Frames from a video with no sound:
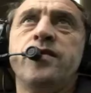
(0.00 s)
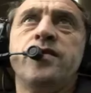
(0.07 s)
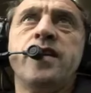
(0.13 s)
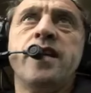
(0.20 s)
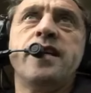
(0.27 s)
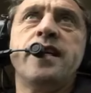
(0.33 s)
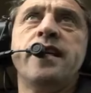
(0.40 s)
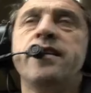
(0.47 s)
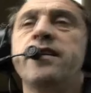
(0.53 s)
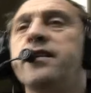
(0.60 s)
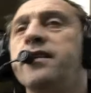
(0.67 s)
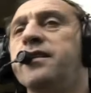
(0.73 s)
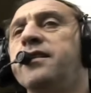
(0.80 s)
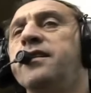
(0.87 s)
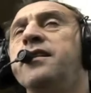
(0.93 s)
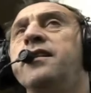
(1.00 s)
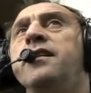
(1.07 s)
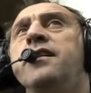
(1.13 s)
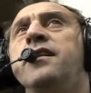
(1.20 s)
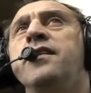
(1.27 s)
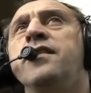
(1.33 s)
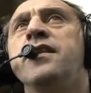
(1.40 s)
dreading
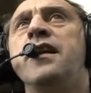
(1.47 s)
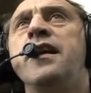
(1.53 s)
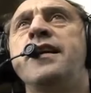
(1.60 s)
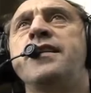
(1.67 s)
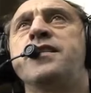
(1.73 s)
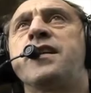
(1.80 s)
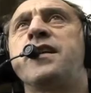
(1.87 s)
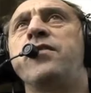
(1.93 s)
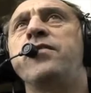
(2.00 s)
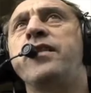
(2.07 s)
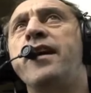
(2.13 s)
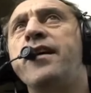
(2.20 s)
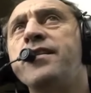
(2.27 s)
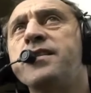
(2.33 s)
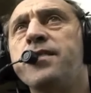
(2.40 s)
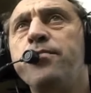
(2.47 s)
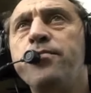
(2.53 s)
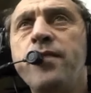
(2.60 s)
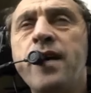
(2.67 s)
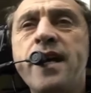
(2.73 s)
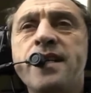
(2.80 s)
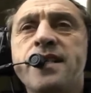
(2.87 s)
light's gone now. It's
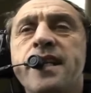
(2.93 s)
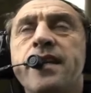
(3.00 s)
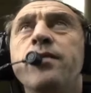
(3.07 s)
amazing